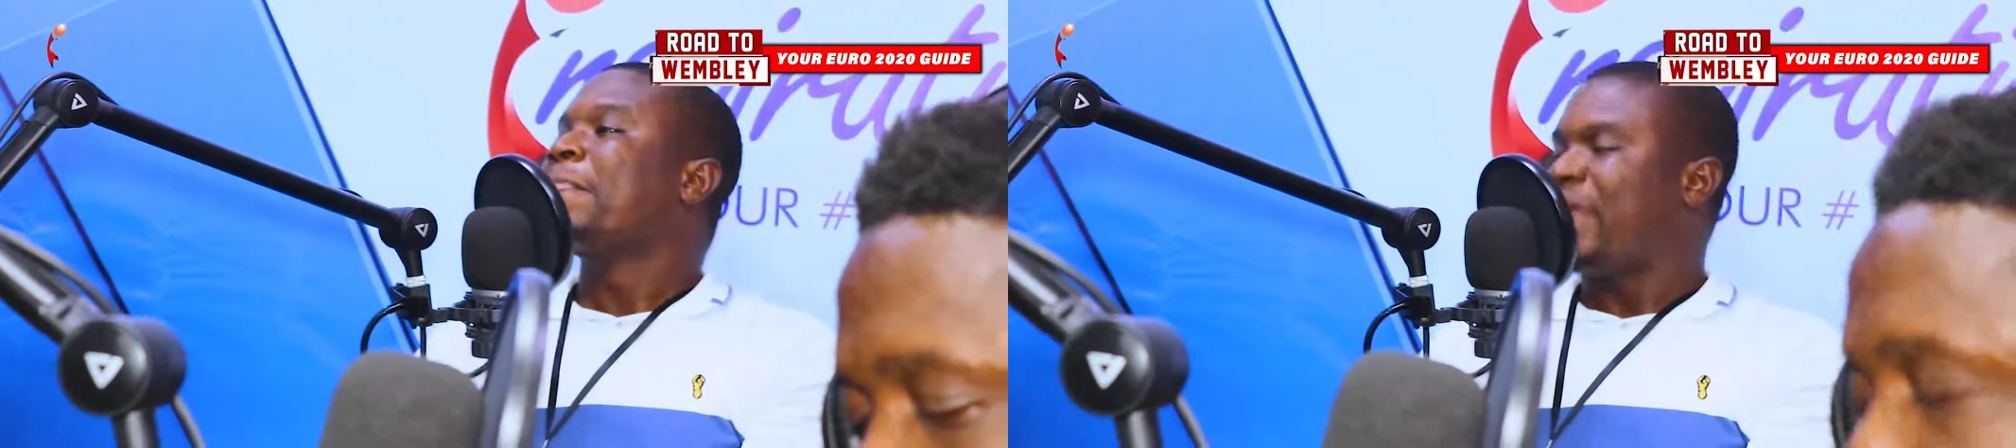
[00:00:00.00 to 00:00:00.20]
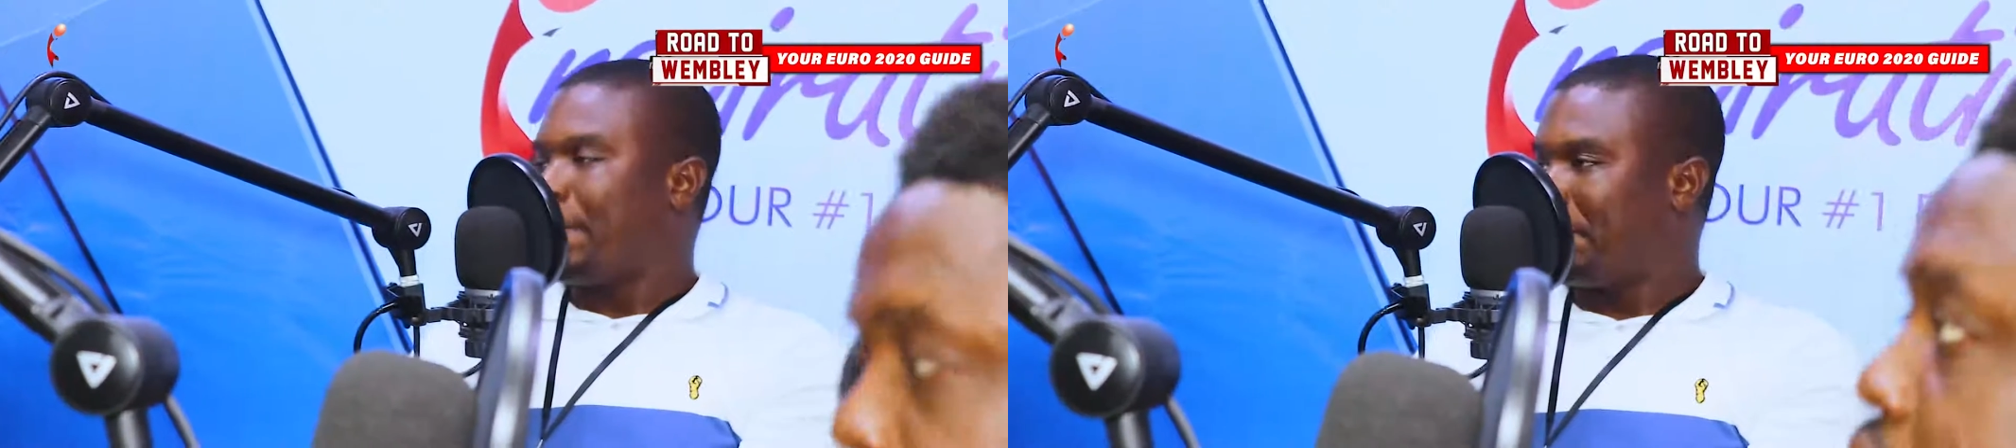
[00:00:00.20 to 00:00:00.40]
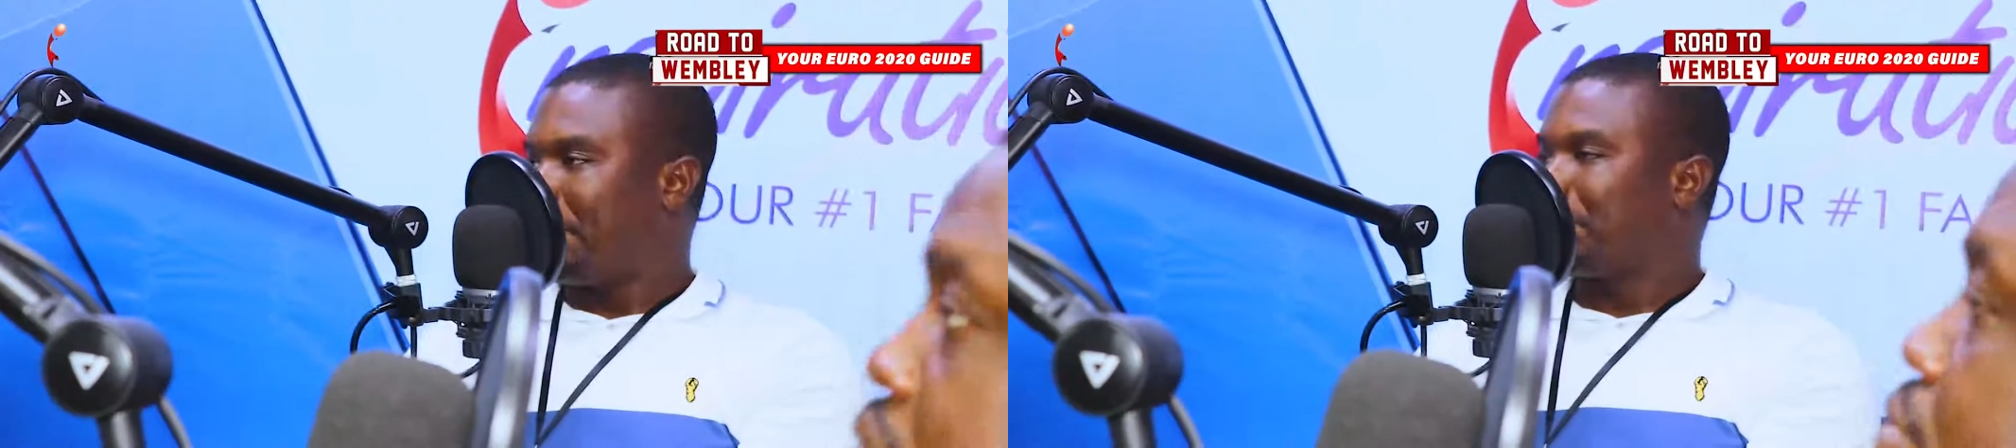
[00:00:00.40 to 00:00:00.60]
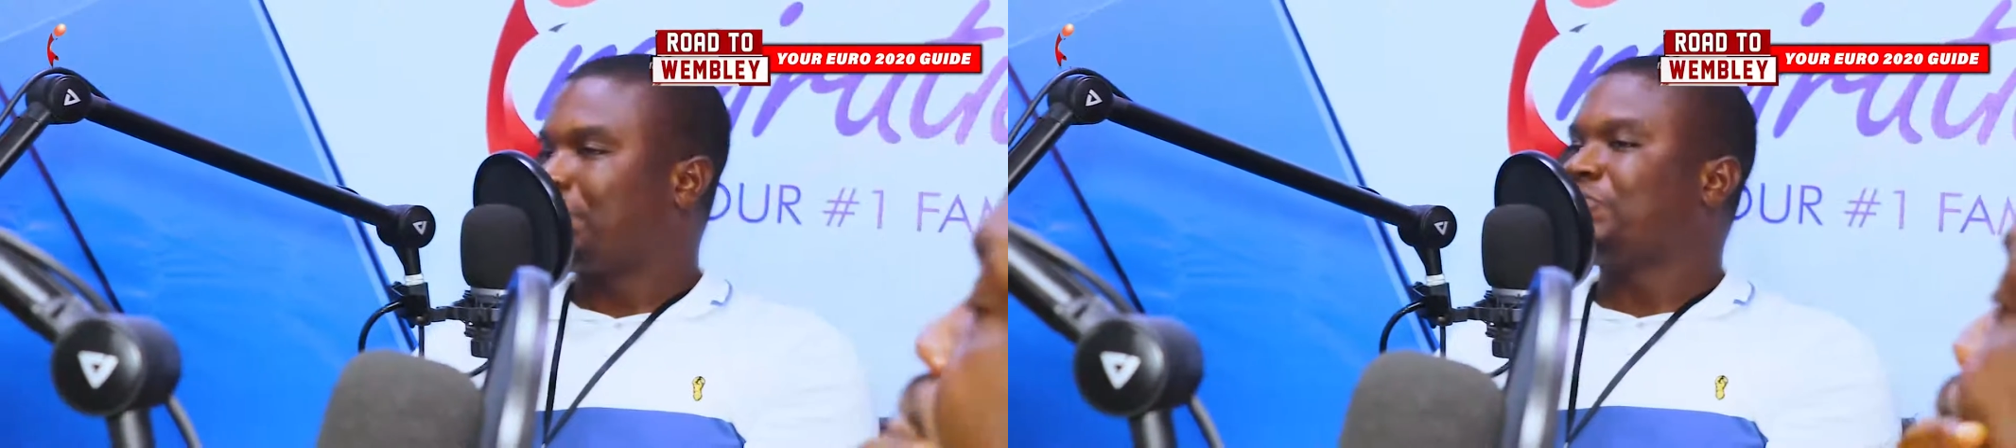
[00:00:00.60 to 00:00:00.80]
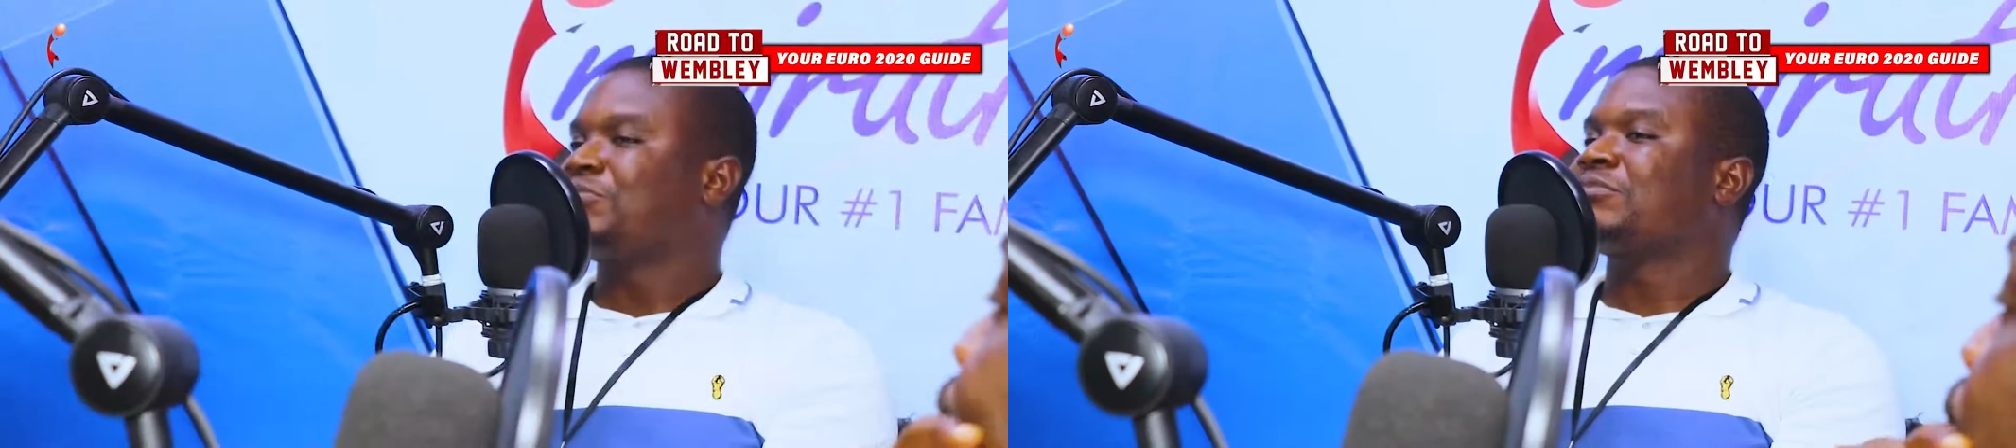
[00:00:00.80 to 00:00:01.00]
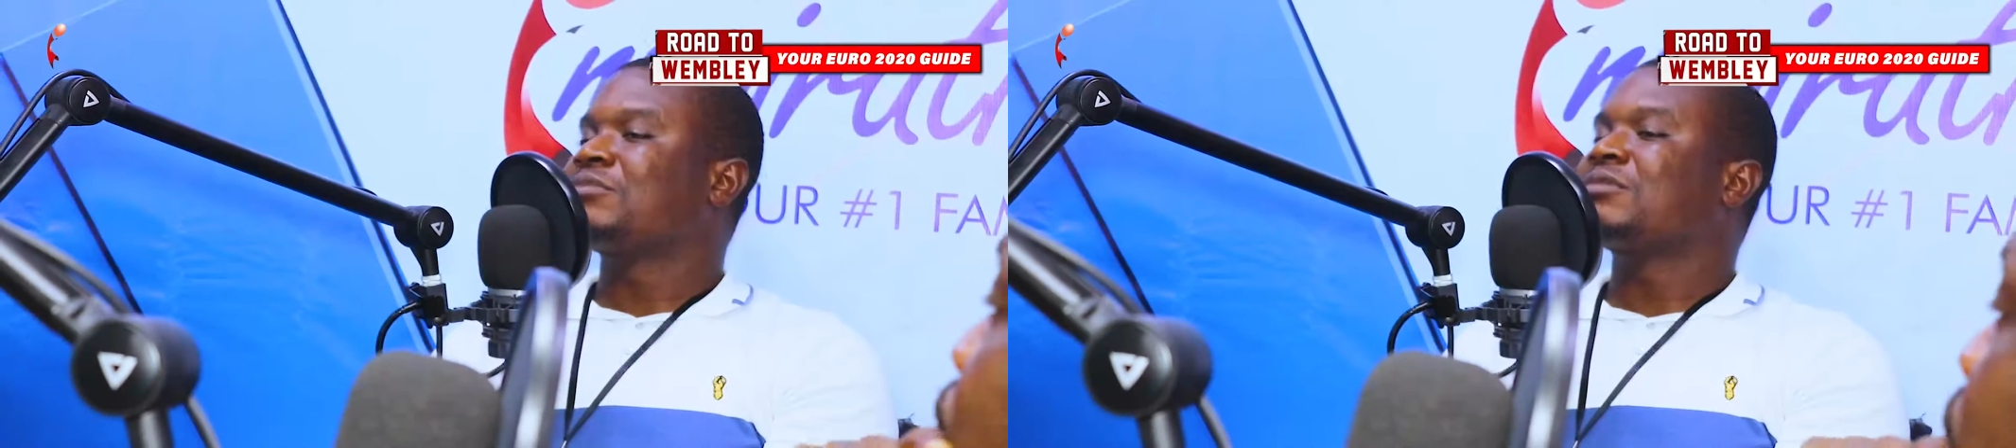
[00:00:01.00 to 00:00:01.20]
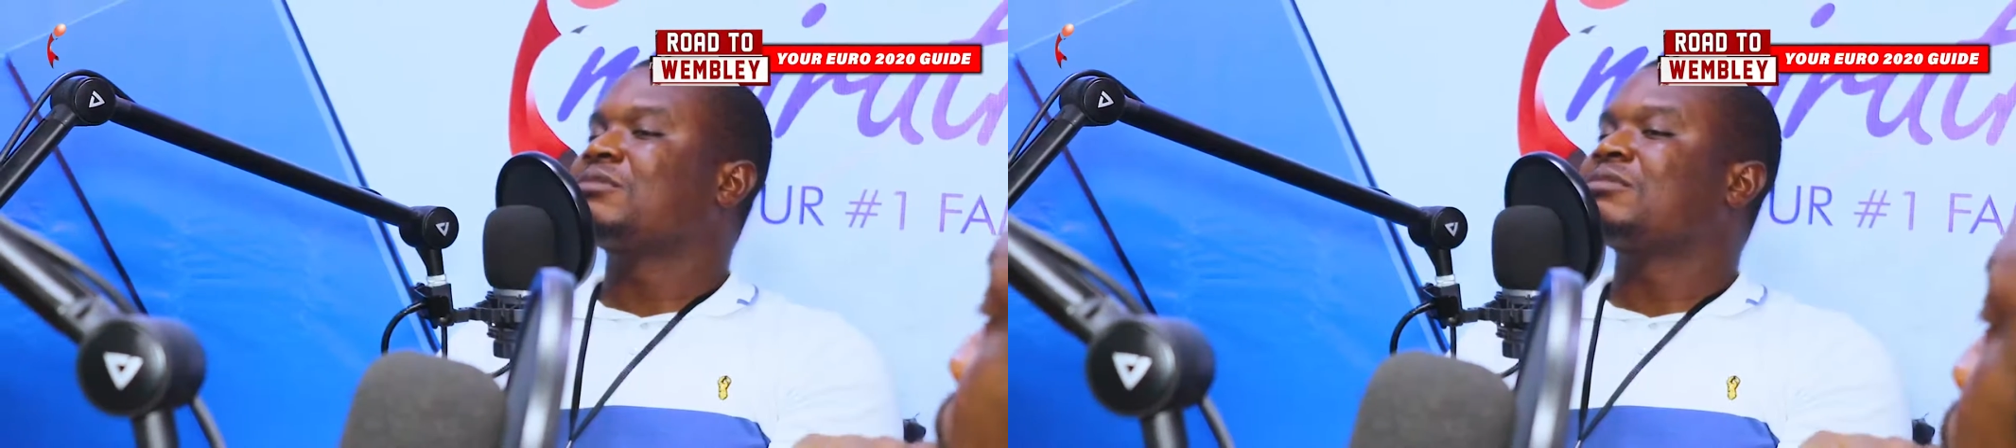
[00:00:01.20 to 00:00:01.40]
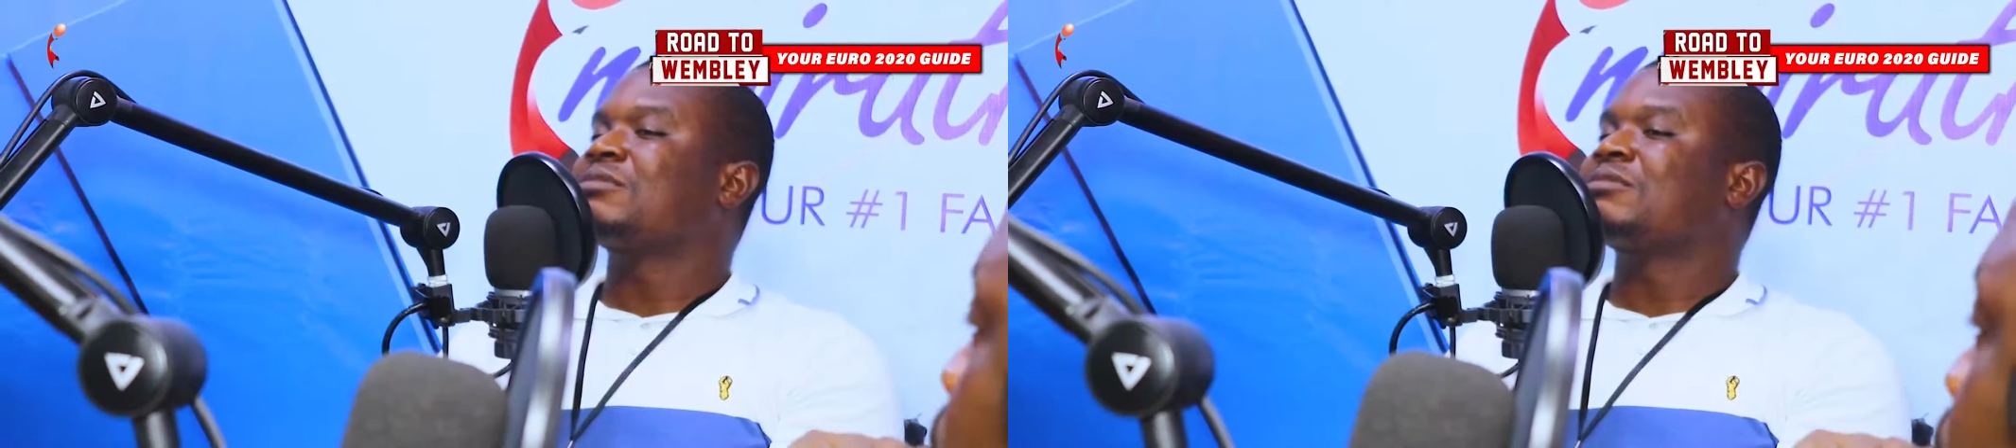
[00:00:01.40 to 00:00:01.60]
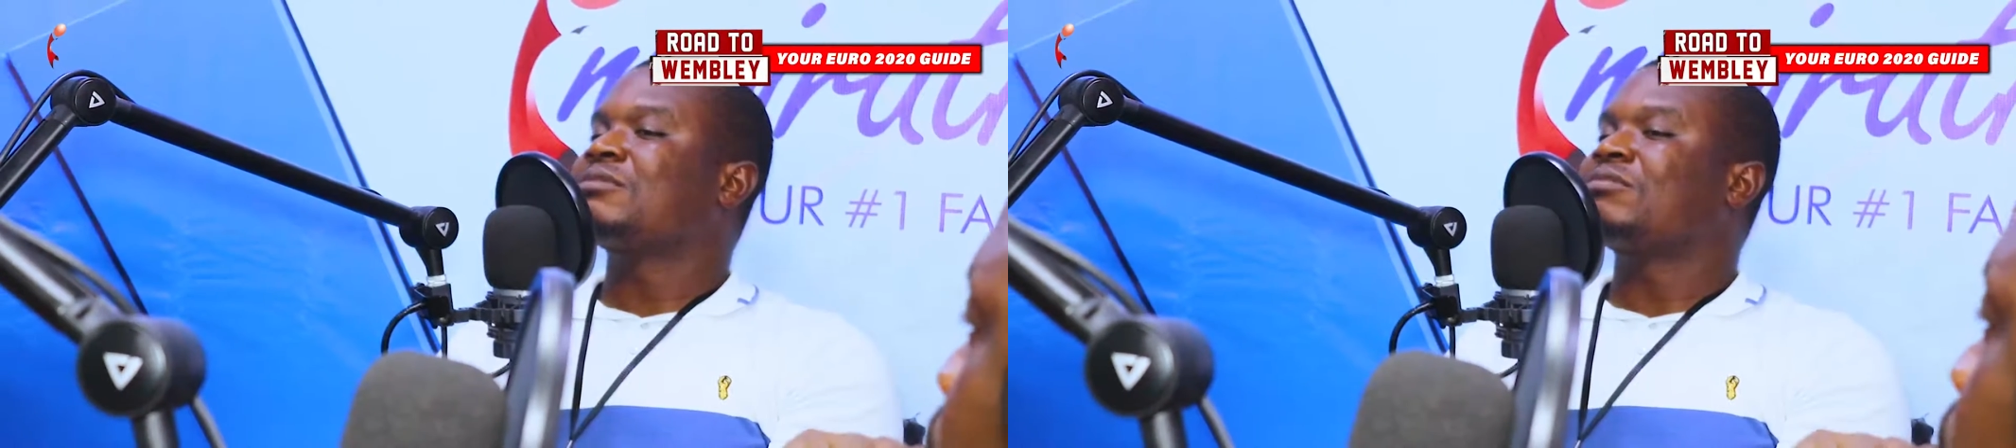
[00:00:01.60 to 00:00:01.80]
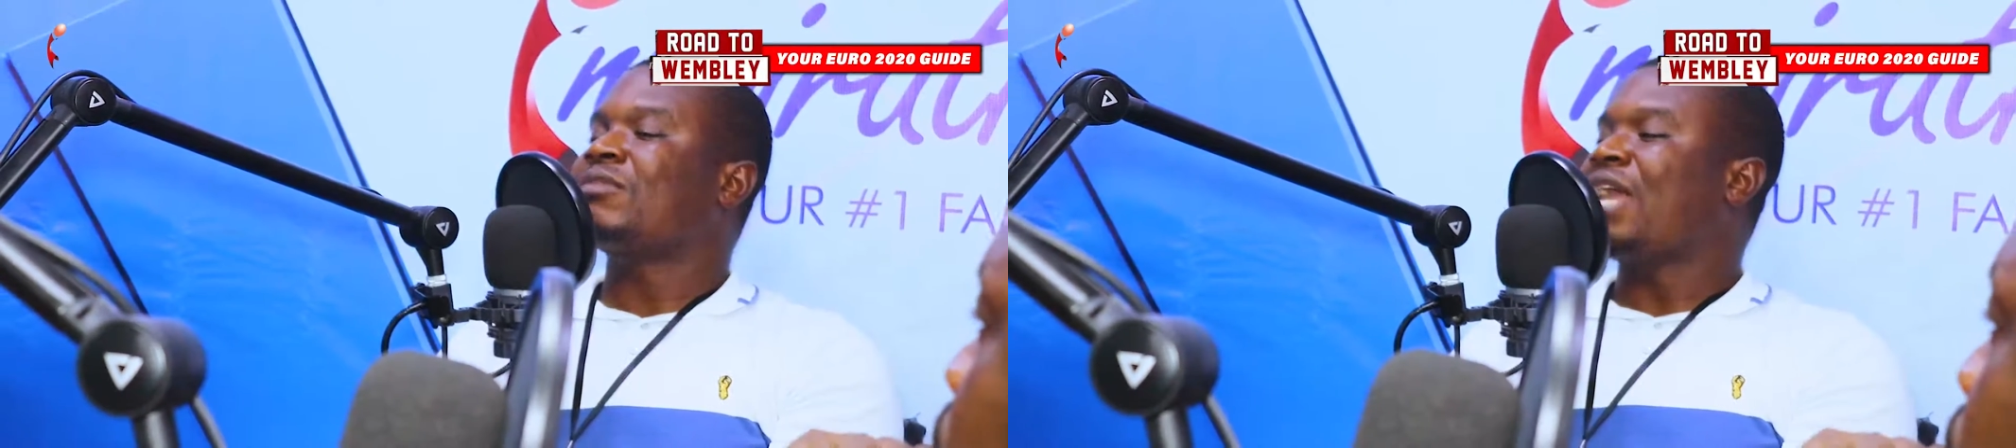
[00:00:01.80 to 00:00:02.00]
He is the face of the Danish
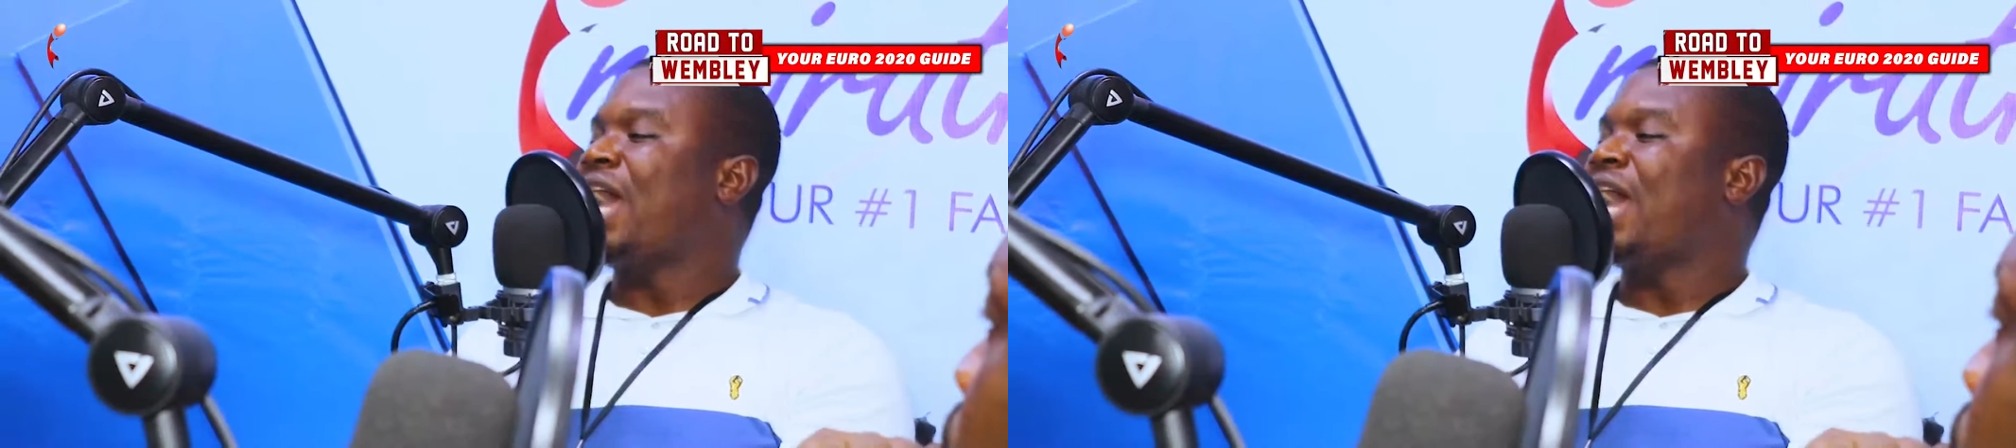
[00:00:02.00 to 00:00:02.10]
national team,